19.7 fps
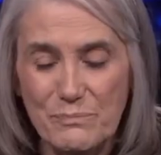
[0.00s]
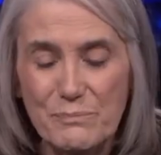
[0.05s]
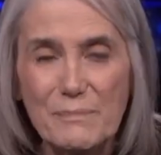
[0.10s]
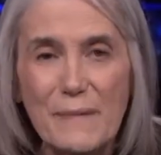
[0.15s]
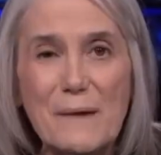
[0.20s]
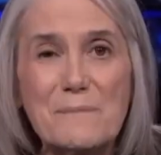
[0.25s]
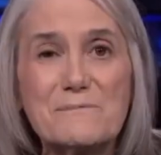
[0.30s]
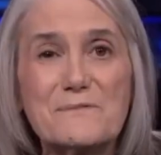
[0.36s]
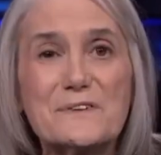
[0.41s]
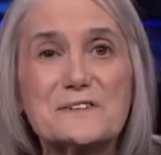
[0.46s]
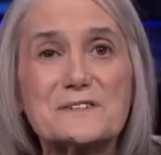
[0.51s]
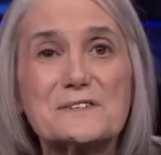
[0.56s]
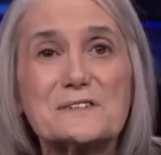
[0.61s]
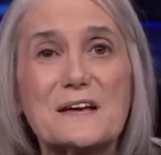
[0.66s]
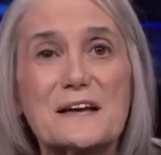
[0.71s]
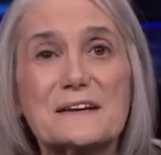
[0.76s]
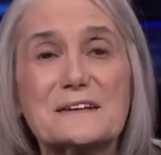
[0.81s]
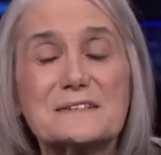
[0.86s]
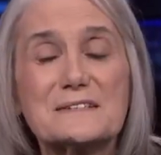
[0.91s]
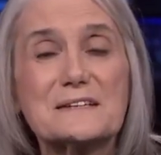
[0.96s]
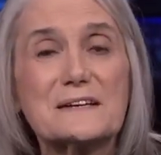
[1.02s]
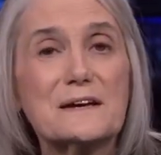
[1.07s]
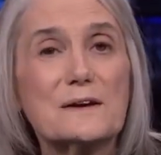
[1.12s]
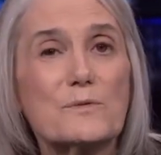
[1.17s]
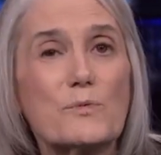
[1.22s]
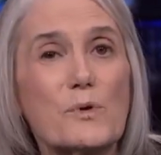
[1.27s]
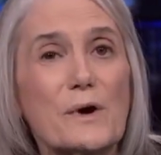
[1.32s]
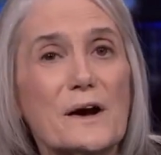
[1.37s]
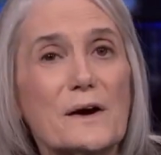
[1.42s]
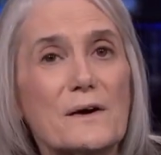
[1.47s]
Memphis, Tennessee,
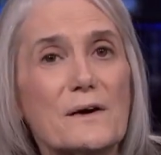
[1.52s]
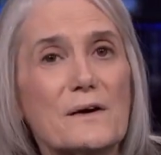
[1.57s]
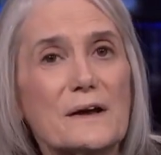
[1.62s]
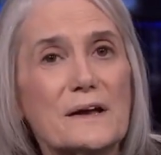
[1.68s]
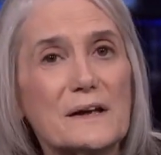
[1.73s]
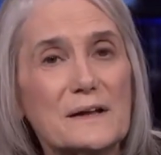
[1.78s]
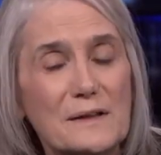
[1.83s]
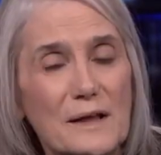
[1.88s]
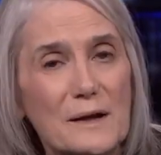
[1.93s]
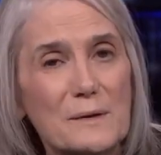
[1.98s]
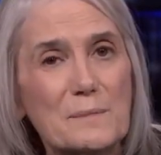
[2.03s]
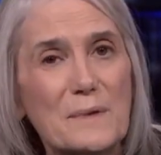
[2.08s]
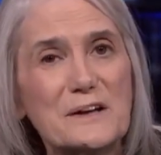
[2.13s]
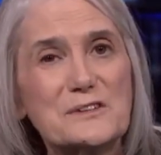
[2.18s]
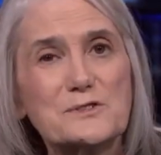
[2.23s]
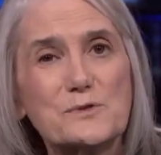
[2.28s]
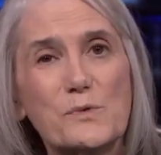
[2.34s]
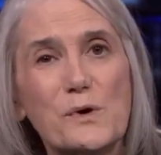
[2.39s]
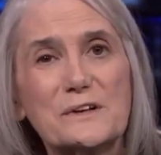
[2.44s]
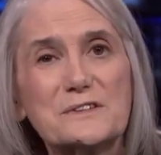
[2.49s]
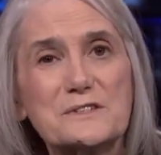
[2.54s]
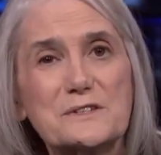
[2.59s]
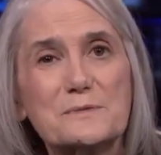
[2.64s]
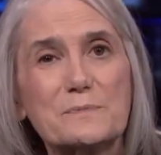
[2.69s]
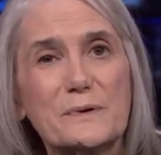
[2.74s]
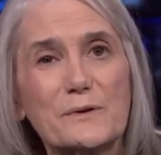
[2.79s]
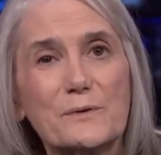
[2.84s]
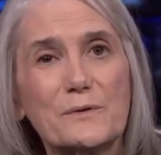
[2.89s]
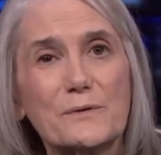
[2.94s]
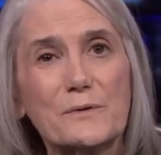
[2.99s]
where Elon Musk wants to
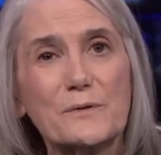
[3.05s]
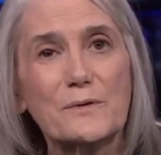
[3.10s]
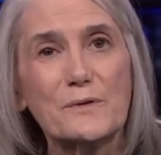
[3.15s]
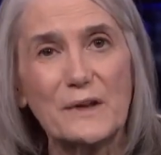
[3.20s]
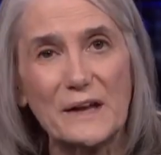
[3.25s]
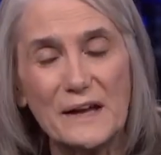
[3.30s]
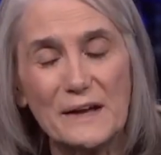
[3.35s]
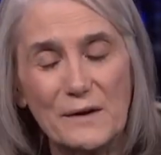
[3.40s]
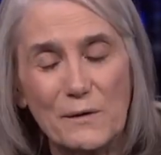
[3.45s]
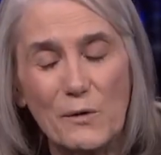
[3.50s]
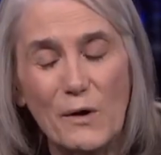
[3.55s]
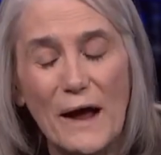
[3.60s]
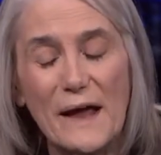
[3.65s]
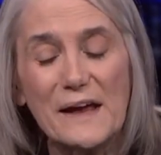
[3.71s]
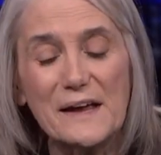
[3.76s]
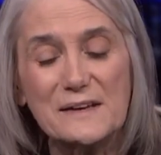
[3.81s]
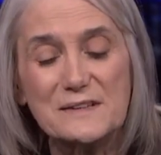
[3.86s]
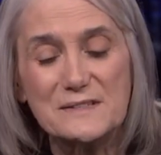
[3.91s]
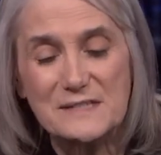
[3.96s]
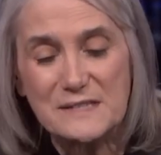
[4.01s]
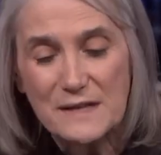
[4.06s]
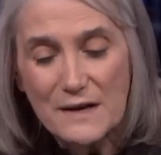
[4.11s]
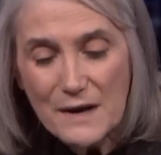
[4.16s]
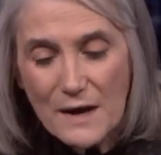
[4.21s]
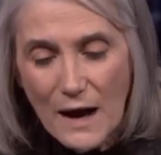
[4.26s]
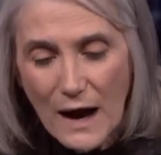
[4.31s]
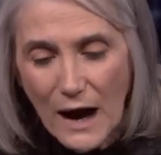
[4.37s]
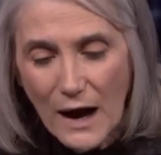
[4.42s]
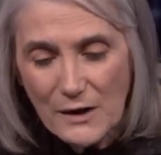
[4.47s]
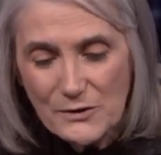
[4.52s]
build, is
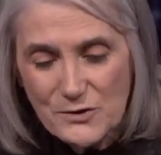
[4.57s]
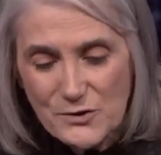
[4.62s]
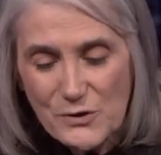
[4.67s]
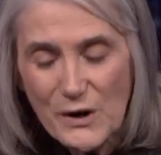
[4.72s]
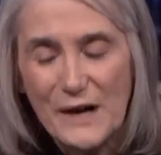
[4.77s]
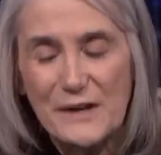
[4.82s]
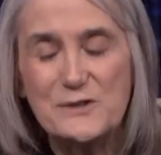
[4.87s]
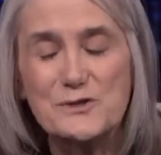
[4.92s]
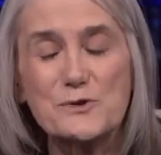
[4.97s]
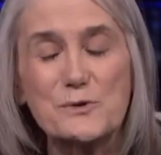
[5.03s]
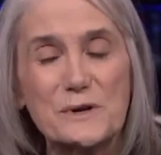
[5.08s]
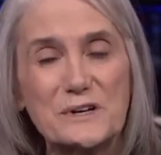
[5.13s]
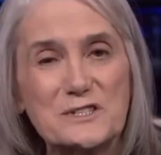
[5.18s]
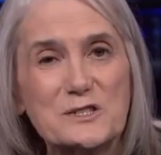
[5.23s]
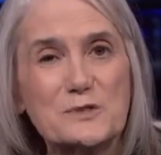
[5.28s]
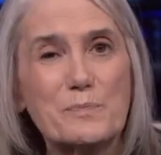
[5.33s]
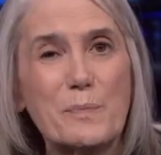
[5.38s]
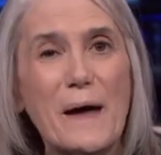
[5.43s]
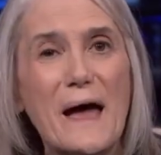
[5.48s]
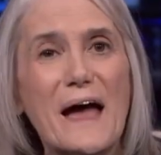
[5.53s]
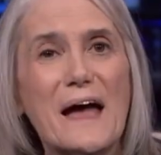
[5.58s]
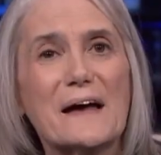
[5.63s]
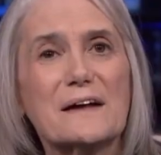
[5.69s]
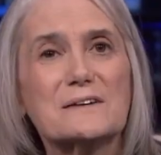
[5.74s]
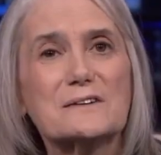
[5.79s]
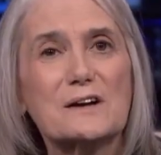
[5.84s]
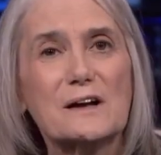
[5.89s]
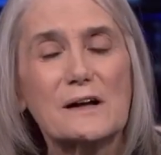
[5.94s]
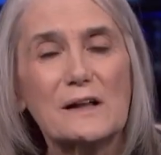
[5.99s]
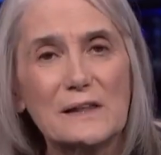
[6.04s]
trying to
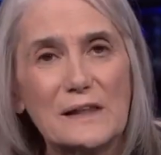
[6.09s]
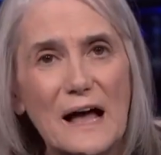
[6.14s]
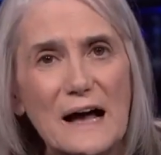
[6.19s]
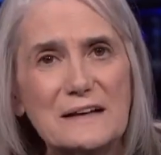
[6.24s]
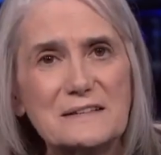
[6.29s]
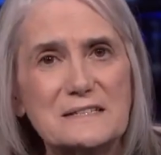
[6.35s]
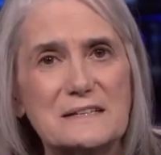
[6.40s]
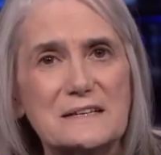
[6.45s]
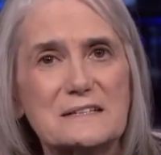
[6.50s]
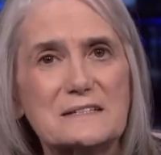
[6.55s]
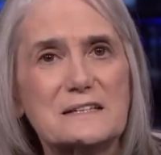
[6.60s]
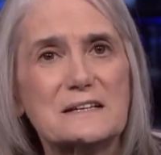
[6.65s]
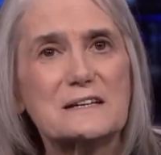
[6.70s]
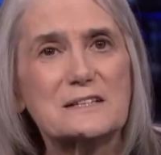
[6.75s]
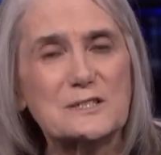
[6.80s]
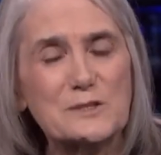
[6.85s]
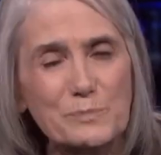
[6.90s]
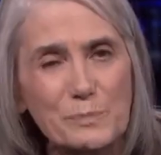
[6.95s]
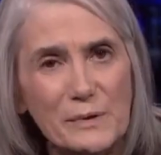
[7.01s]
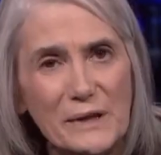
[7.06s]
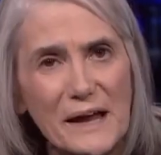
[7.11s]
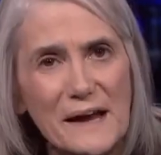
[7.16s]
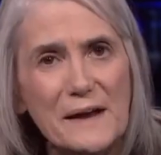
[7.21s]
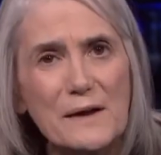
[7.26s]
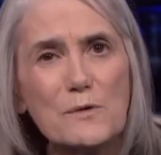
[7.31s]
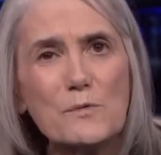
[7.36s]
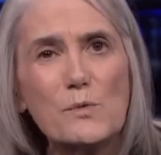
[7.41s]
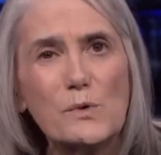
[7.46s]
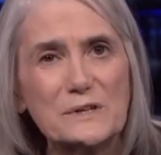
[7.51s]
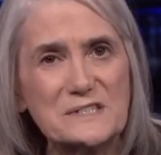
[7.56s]
expand Colossus.
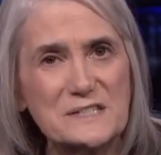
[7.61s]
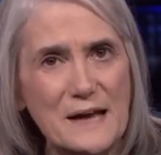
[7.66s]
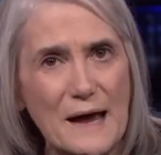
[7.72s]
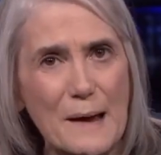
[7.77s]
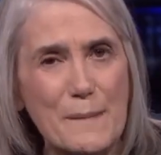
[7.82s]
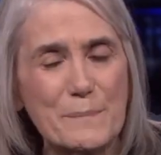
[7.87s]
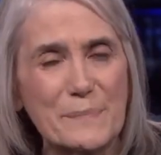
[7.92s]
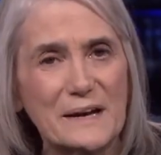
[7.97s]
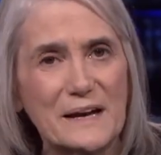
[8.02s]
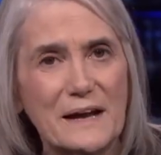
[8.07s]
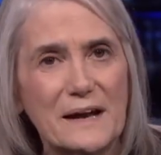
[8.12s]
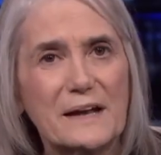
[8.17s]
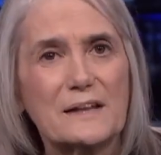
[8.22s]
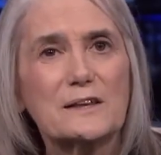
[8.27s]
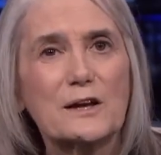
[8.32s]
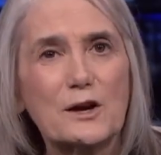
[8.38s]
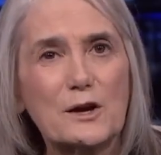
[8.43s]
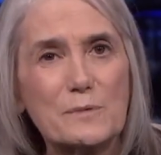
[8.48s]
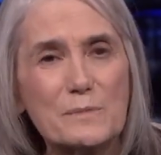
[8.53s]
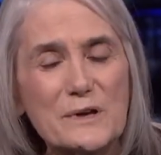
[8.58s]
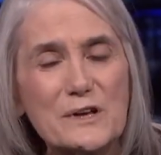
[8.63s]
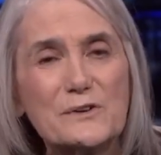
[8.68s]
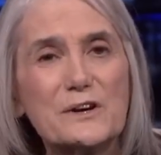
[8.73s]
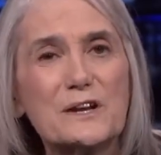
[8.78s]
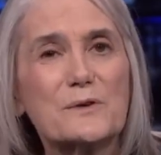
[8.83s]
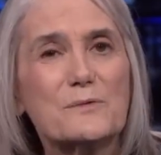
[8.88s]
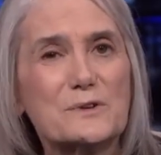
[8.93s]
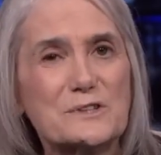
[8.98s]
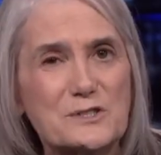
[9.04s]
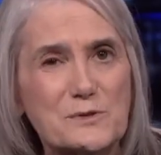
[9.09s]
Explain what's happening in the
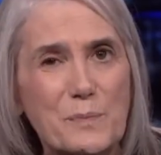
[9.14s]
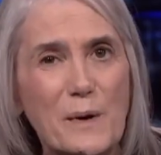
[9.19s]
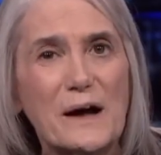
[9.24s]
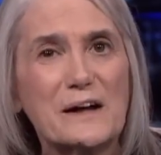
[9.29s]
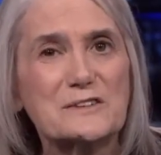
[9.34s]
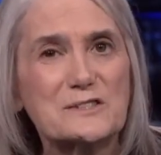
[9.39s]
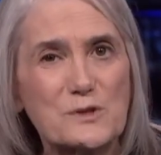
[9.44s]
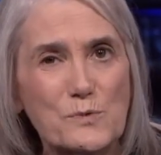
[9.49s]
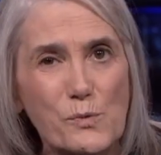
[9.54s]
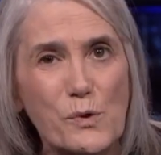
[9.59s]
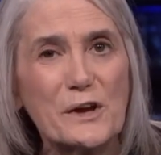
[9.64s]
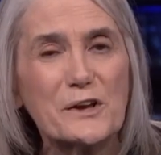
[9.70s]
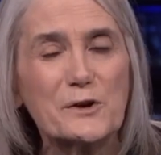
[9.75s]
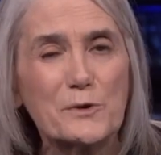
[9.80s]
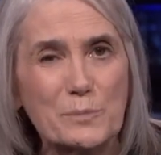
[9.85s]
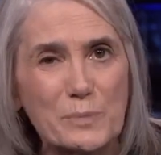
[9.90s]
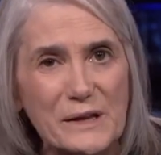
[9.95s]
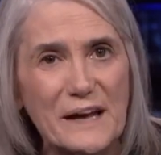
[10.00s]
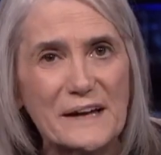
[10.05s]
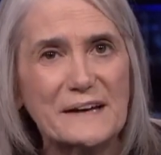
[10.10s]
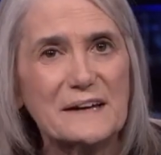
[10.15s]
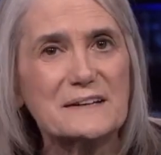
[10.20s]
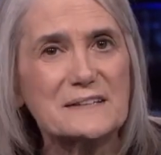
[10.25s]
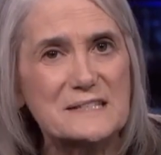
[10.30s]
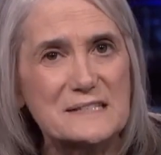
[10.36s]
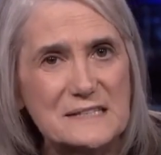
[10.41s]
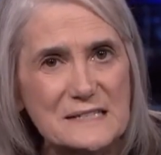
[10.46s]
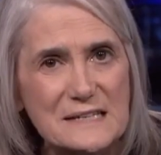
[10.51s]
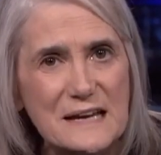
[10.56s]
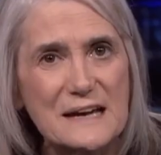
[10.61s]
community response and what you're planning
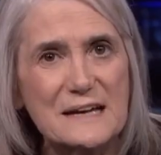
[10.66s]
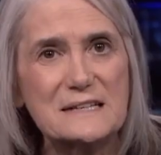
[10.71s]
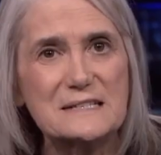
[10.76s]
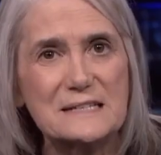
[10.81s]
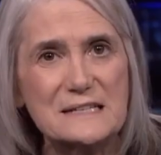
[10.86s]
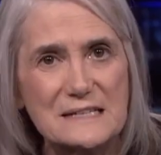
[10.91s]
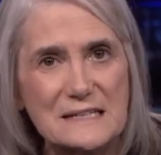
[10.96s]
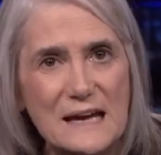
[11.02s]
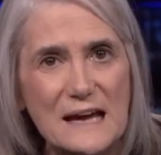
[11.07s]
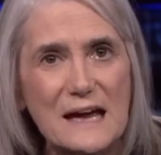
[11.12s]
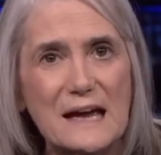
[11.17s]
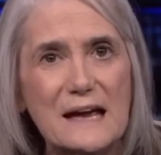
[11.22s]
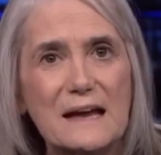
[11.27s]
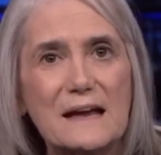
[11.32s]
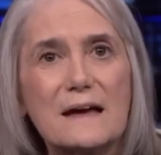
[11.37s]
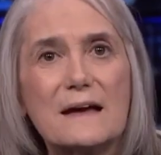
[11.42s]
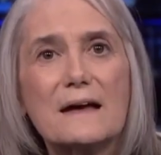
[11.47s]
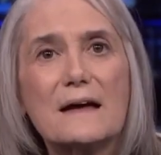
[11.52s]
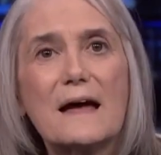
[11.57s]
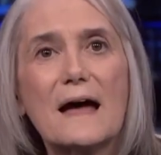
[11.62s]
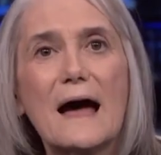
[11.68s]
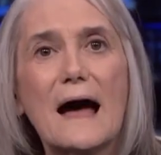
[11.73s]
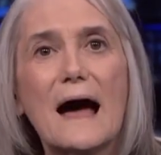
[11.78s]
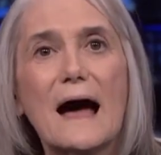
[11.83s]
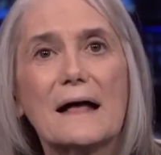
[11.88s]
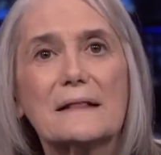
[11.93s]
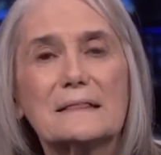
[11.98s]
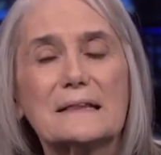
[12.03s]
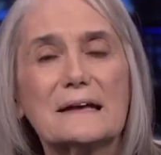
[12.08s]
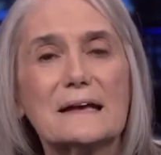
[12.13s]
to say today
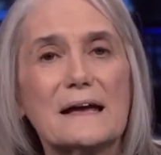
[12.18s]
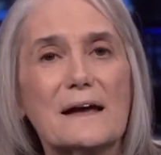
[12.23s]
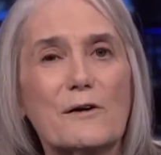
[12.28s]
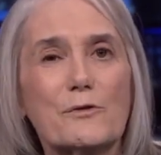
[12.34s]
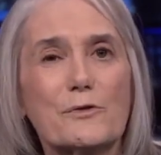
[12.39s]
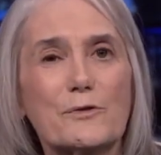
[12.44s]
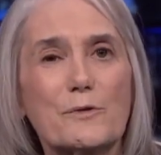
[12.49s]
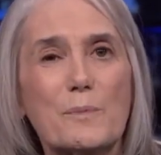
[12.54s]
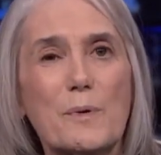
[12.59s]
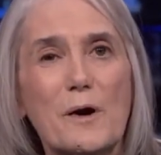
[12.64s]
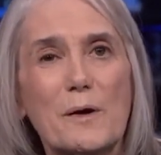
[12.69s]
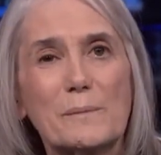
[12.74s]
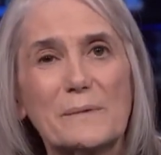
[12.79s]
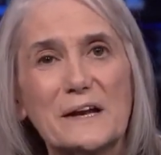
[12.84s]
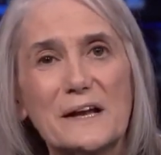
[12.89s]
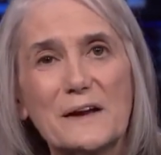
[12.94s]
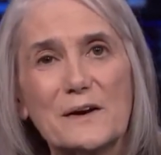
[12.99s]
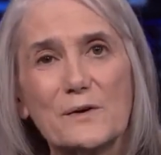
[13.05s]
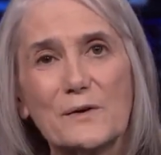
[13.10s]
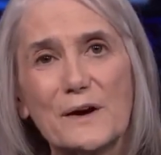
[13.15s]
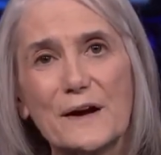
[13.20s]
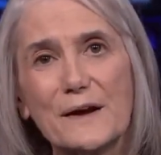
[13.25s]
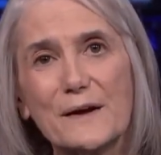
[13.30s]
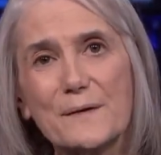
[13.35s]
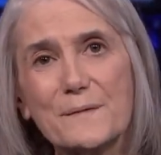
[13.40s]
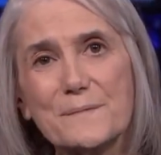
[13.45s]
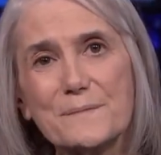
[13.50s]
at the Health Department hearing.